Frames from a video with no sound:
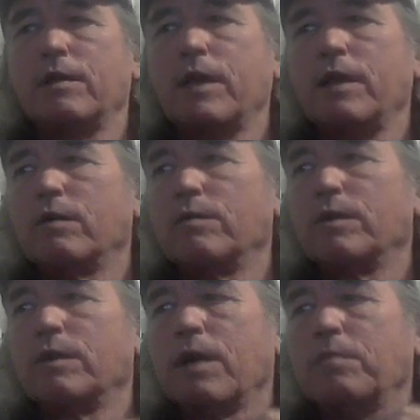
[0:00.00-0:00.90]

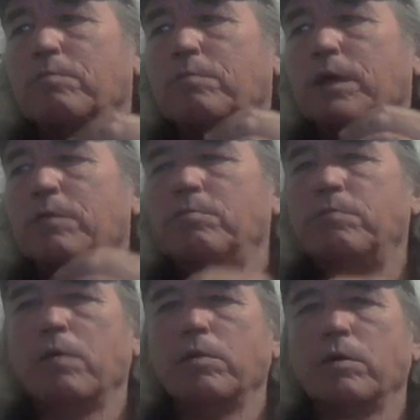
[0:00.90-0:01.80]
They're not big
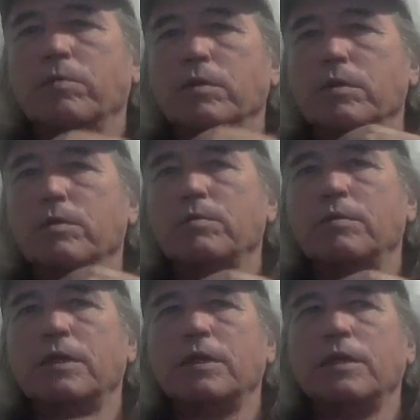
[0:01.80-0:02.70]
bubble balloon
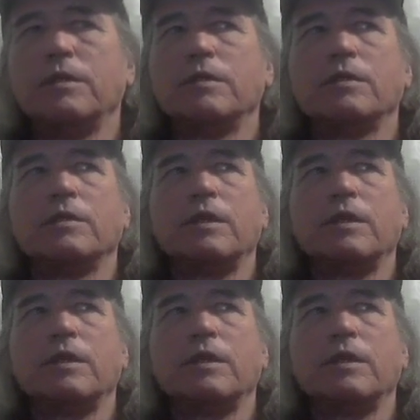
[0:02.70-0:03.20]
things.